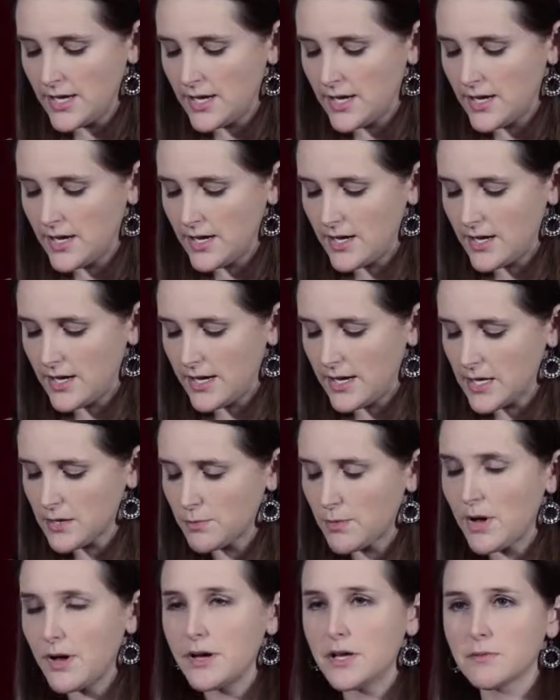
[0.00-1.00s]
as
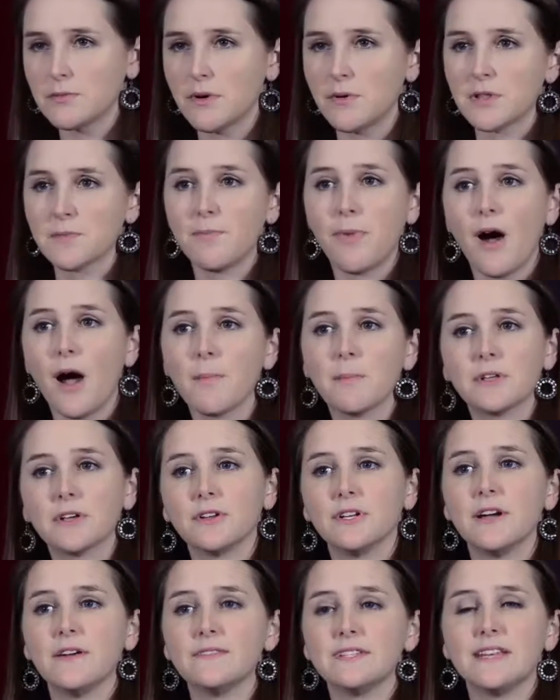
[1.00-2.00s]
well as what was popular
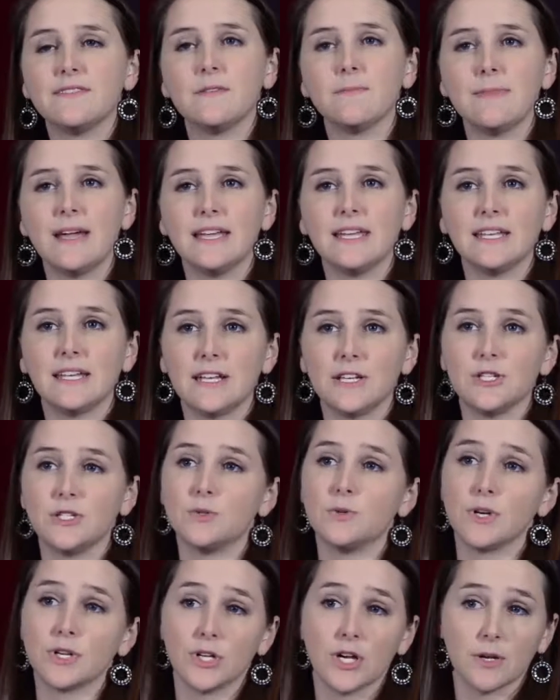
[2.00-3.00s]
enough to even make it
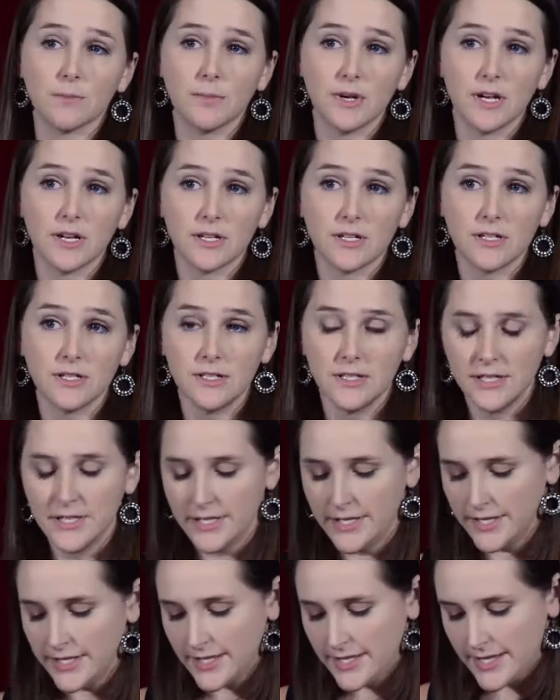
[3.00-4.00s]
into a cookbook.
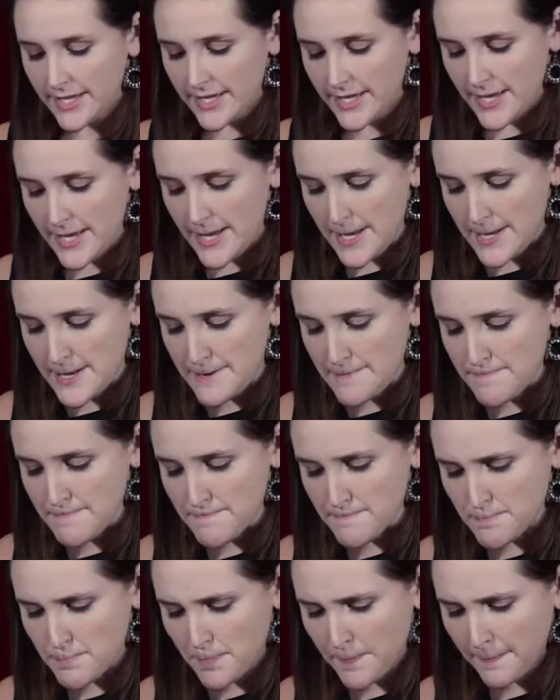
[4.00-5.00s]

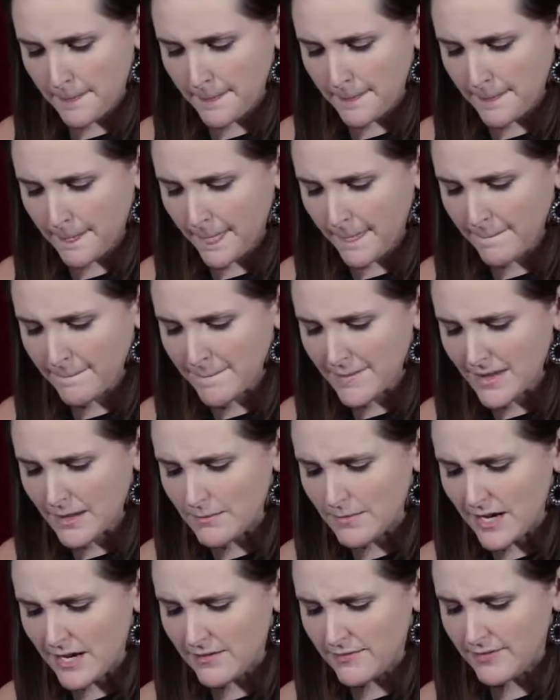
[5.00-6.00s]

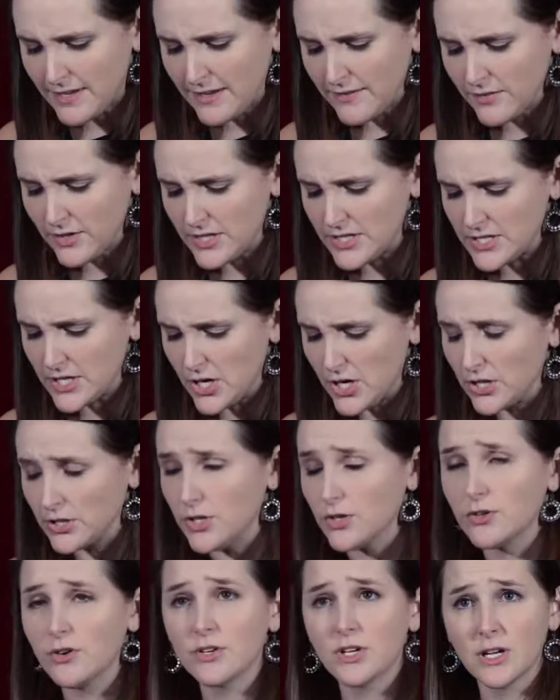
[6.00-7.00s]
My favorite are
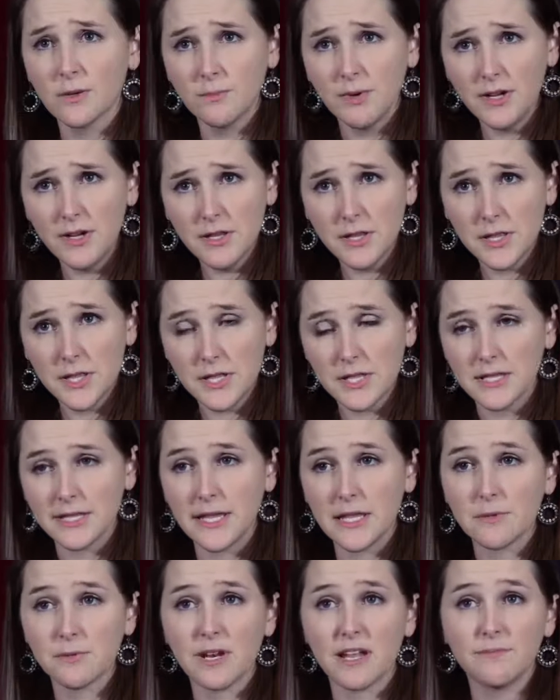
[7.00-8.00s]
local cookbooks, and
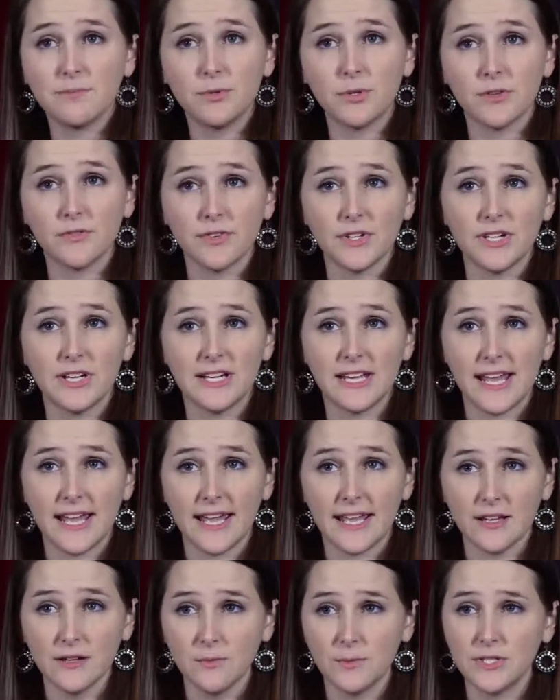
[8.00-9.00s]
that's what I pulled for you
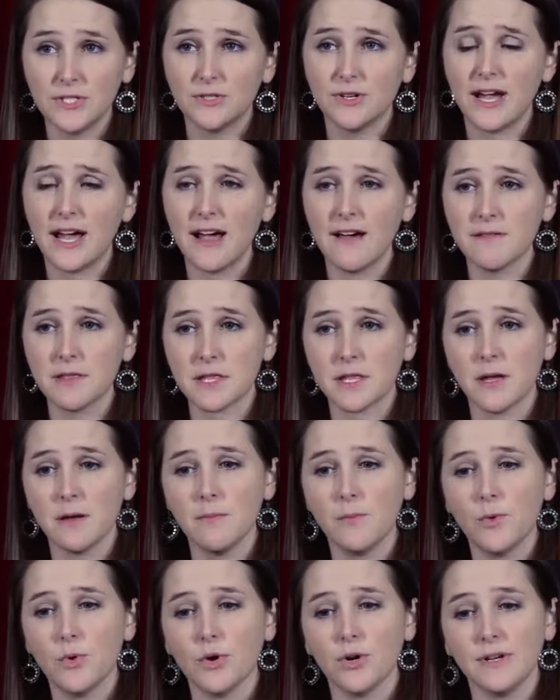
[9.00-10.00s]
today. We do have
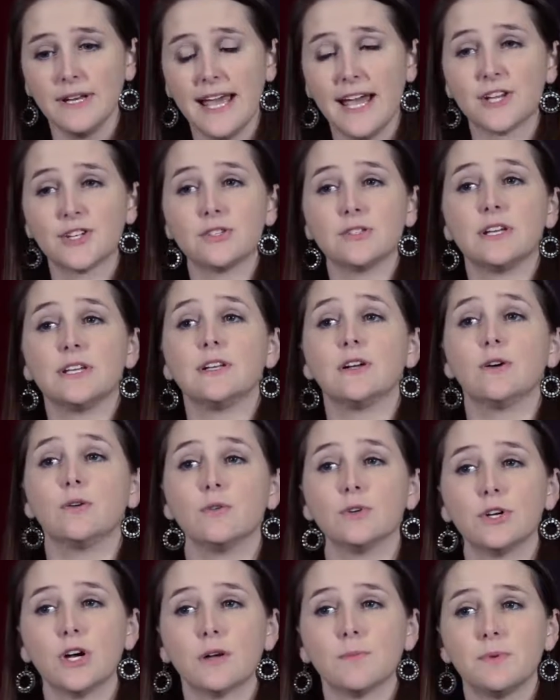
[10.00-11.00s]
some more nationally
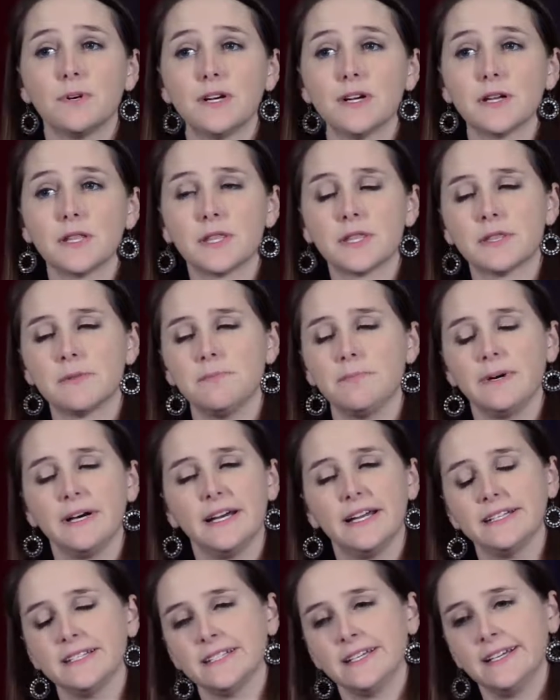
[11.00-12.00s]
known cookbooks,
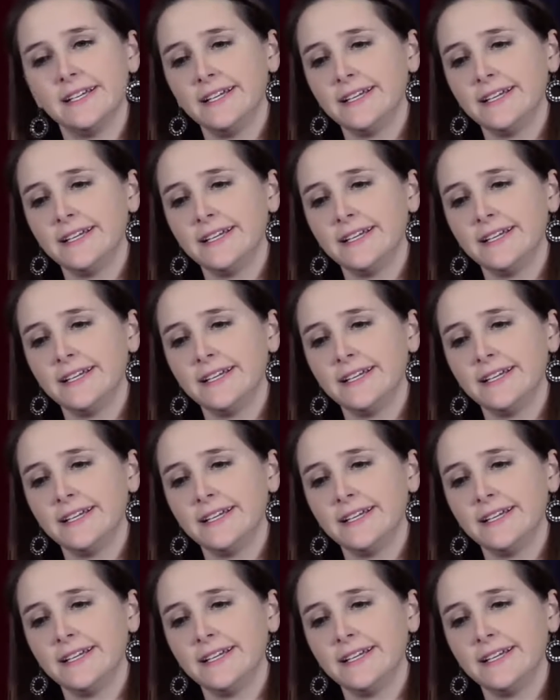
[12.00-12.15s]
but